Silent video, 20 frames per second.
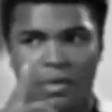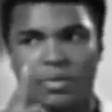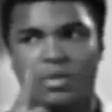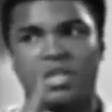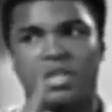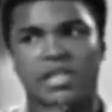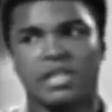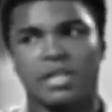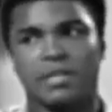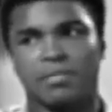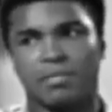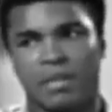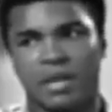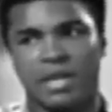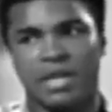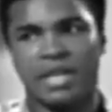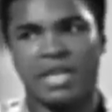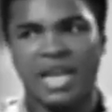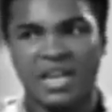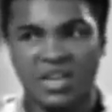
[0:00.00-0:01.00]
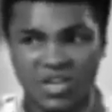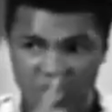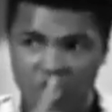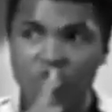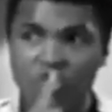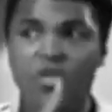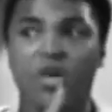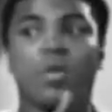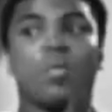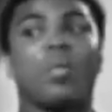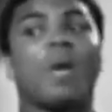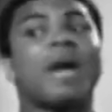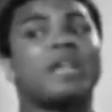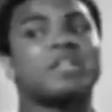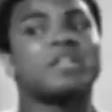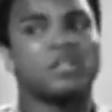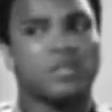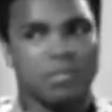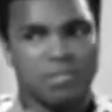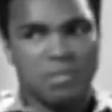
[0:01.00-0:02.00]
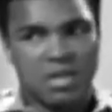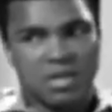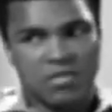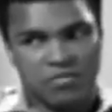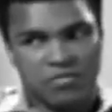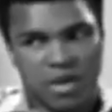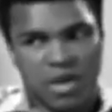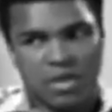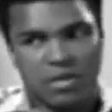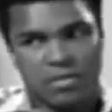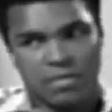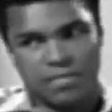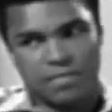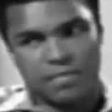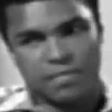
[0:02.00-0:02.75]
I want to get that plain. I know there are whites that mean right.